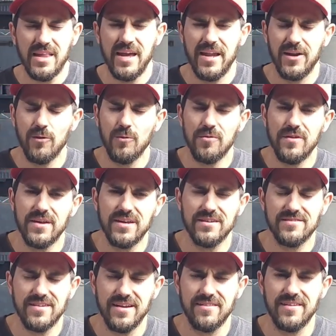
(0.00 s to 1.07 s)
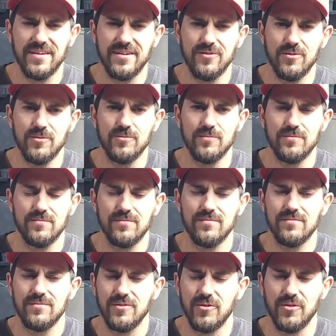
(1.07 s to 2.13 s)
And I don't think it's that they're
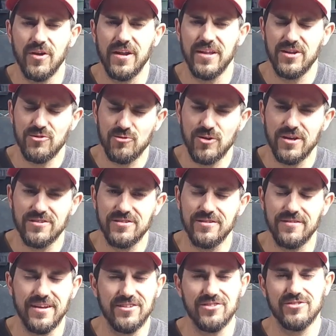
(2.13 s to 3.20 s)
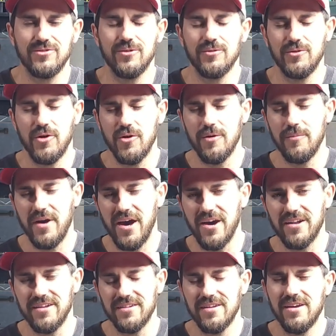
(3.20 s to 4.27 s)
not interested, they just don't know
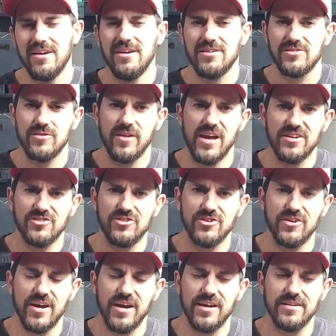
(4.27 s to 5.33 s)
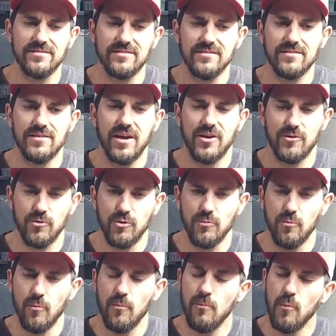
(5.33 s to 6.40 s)
about it. So last year I
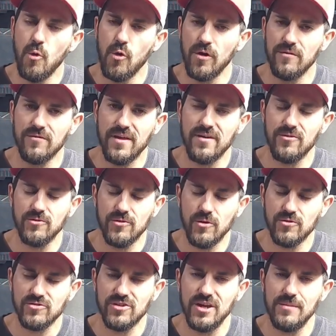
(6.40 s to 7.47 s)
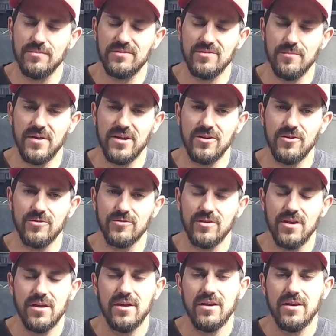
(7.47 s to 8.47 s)
grew more of those type of tomatoes,